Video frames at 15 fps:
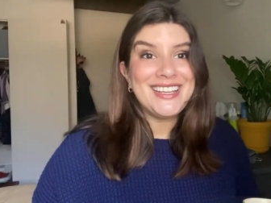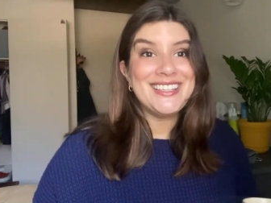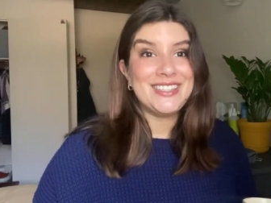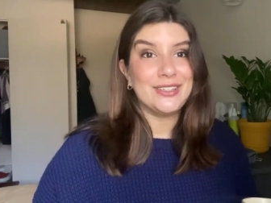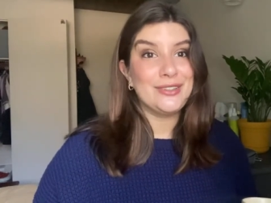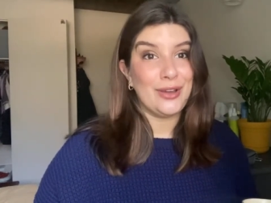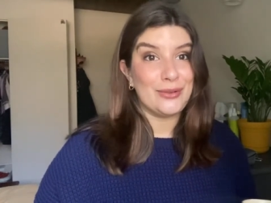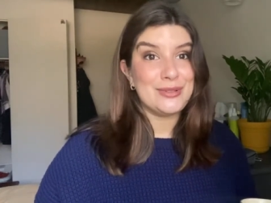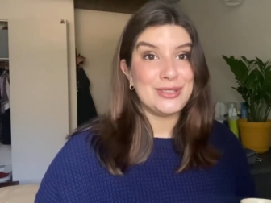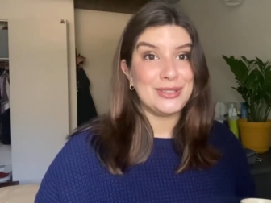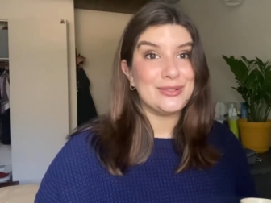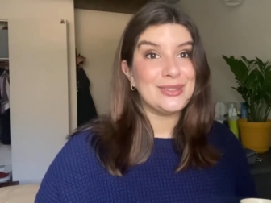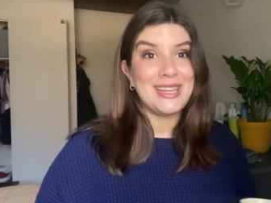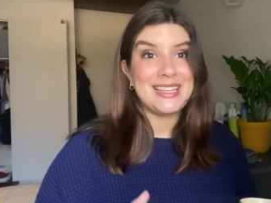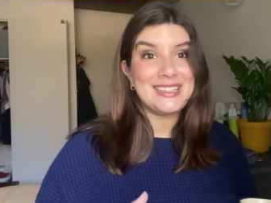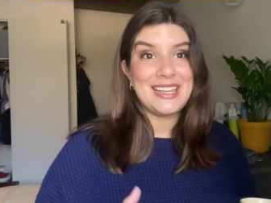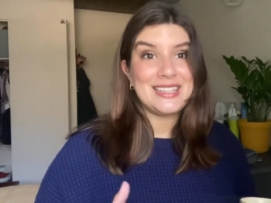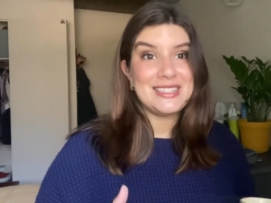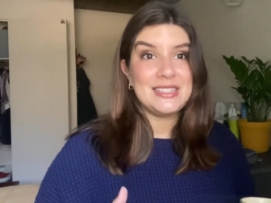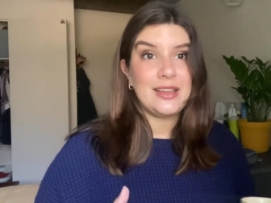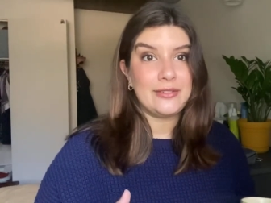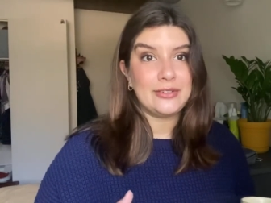is a go-to. Like
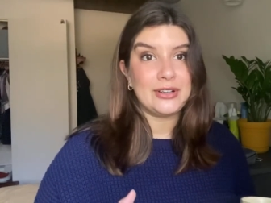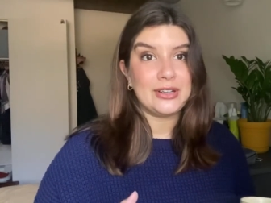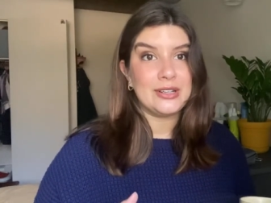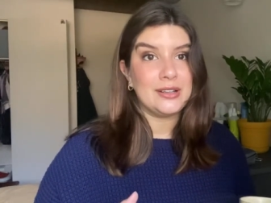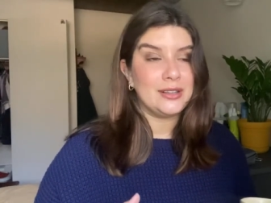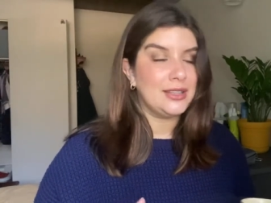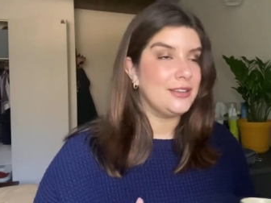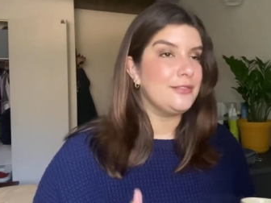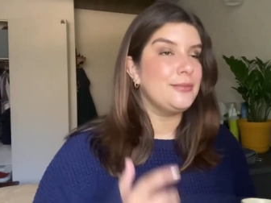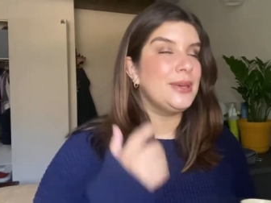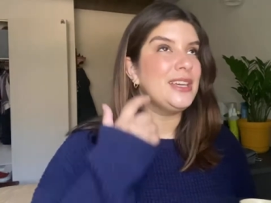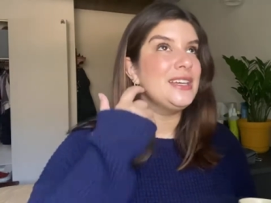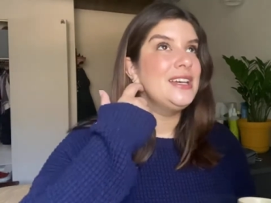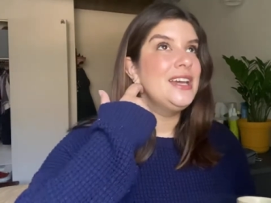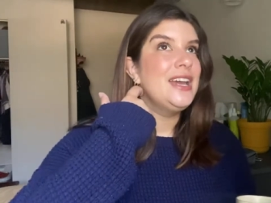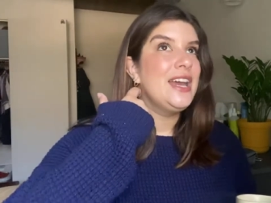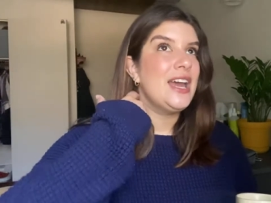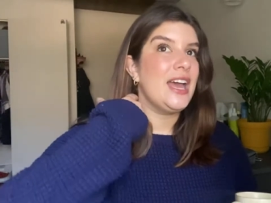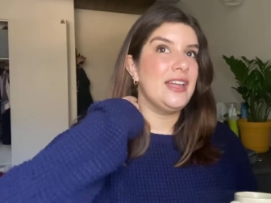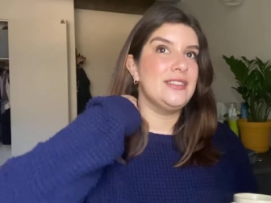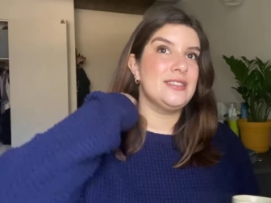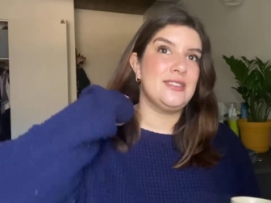that's never gonna leave me.
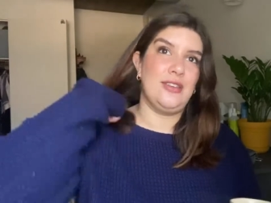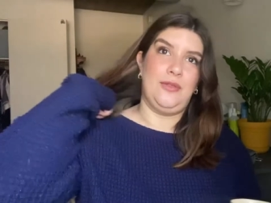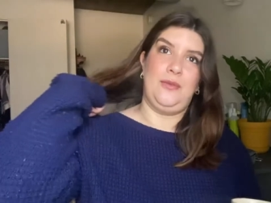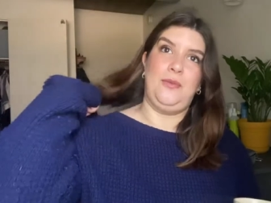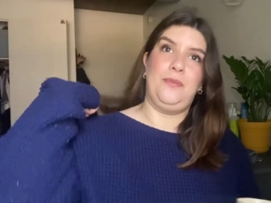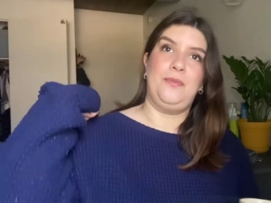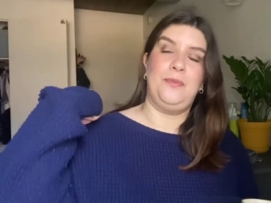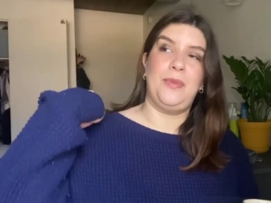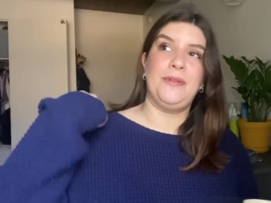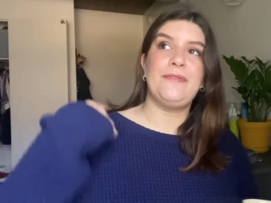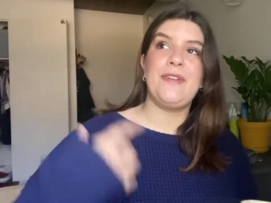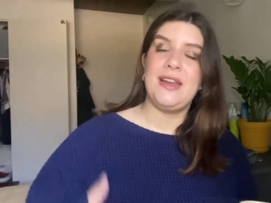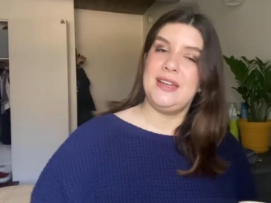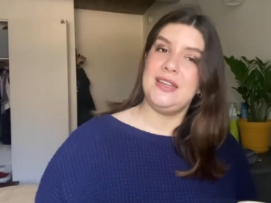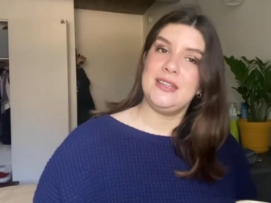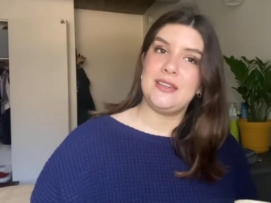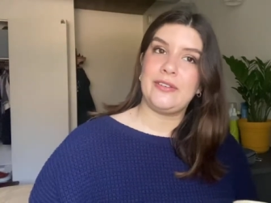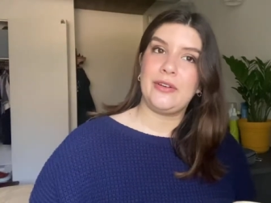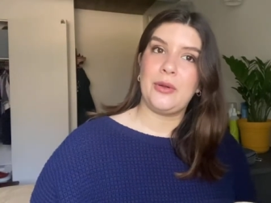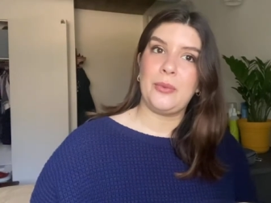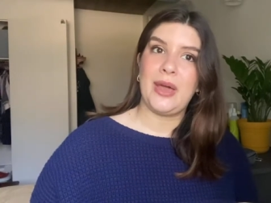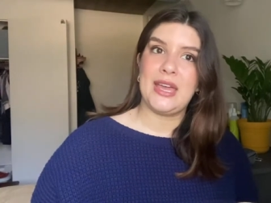And so, but finding
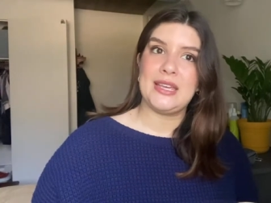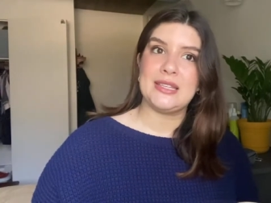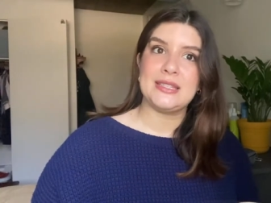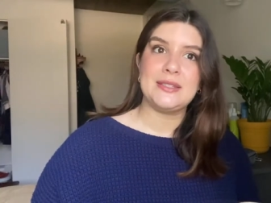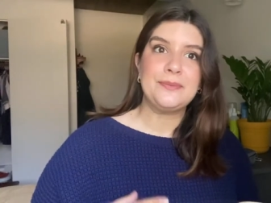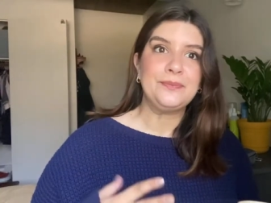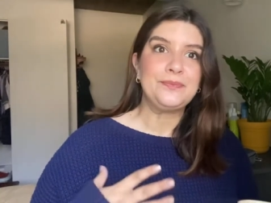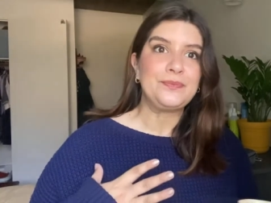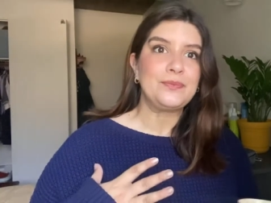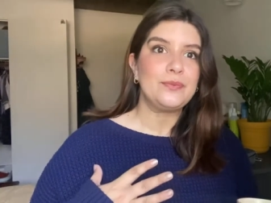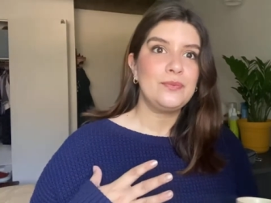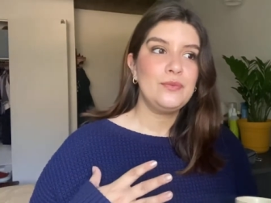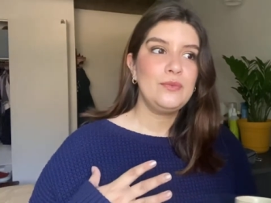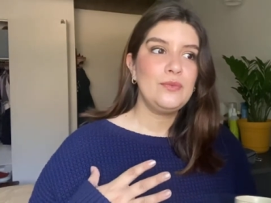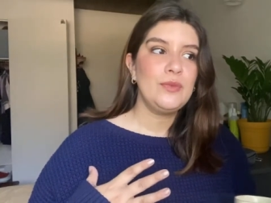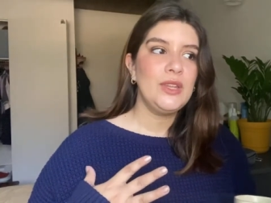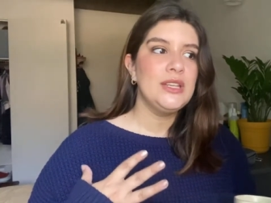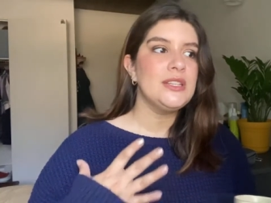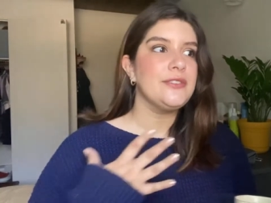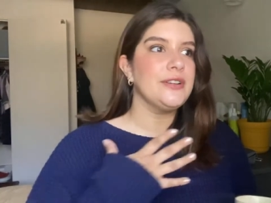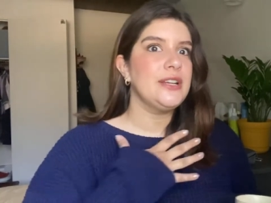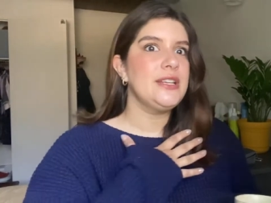different ways,
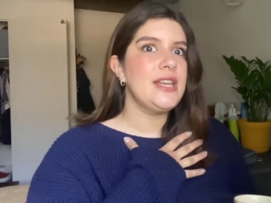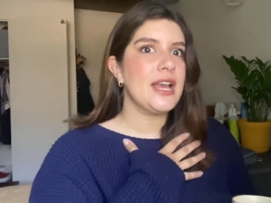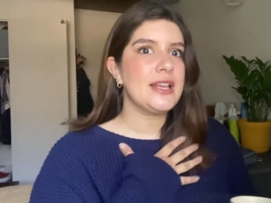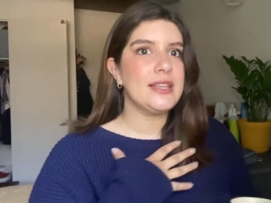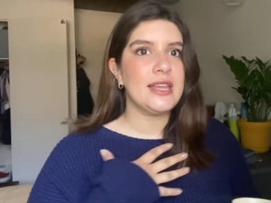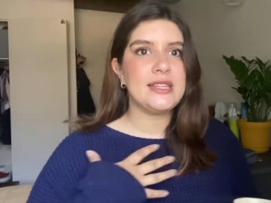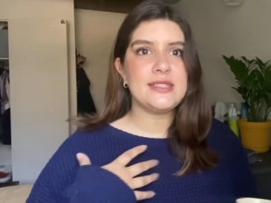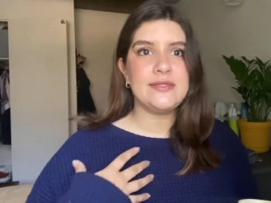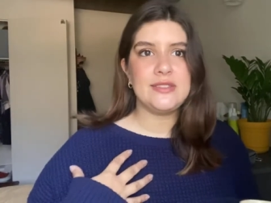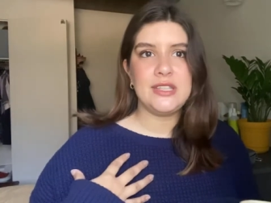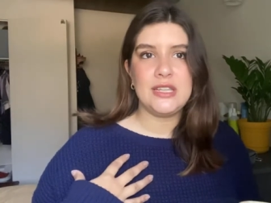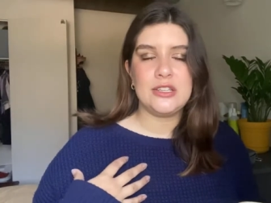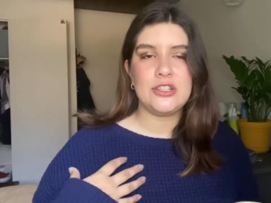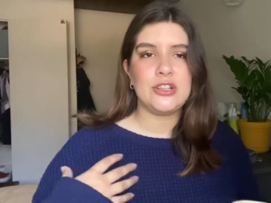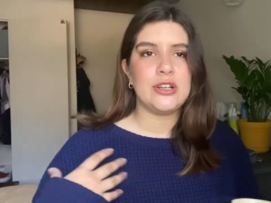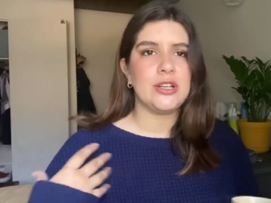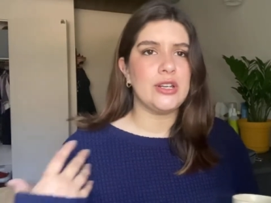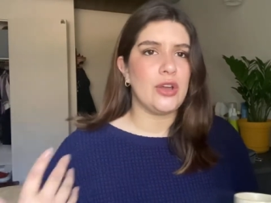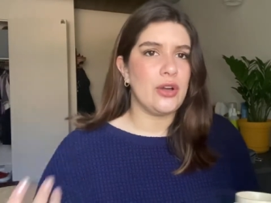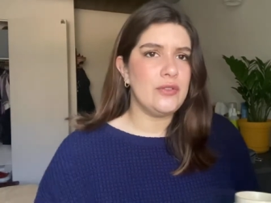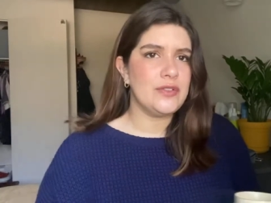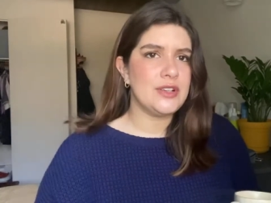different necklines of t-shirt, an
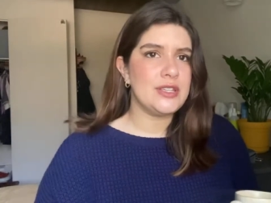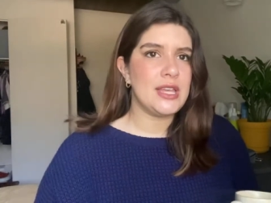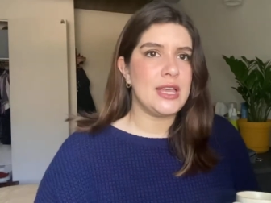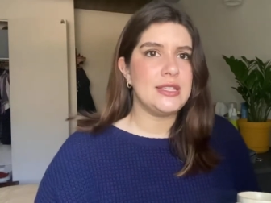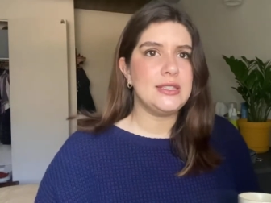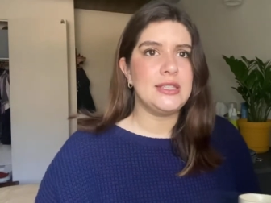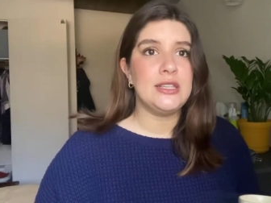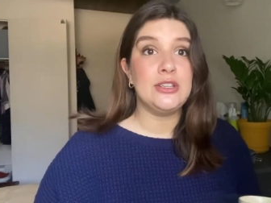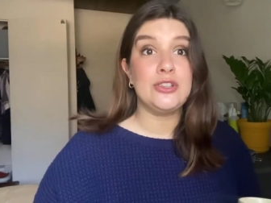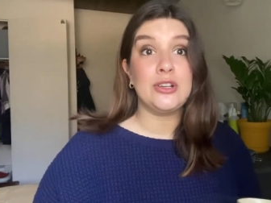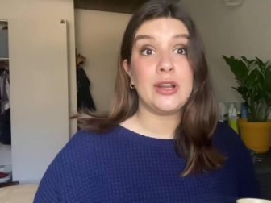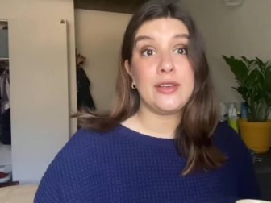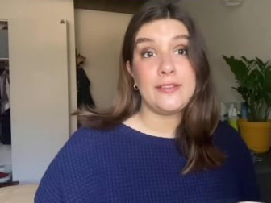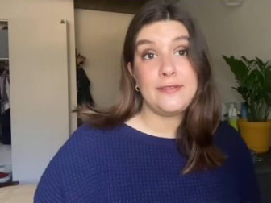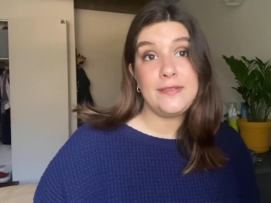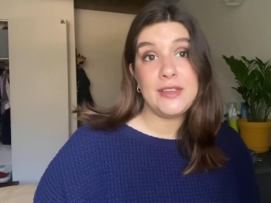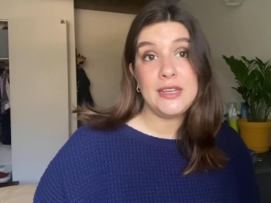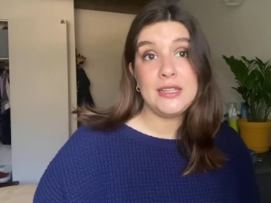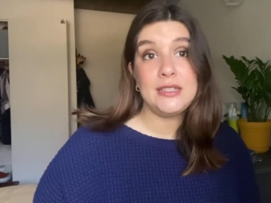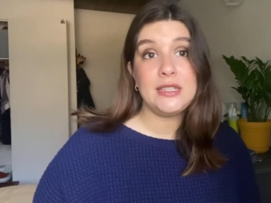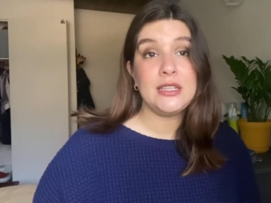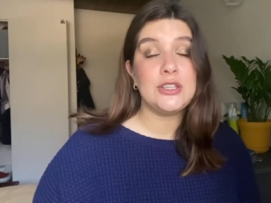oversized t-shirt, a
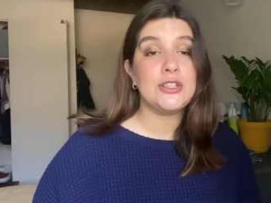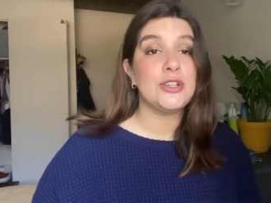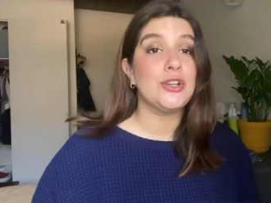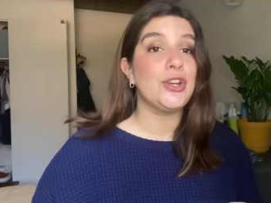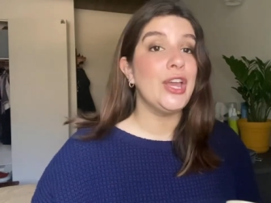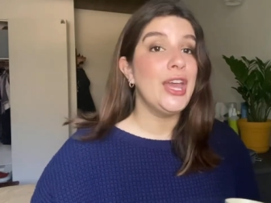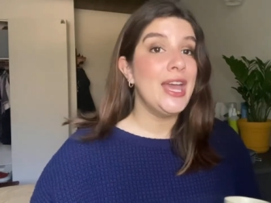fitted t-shirt,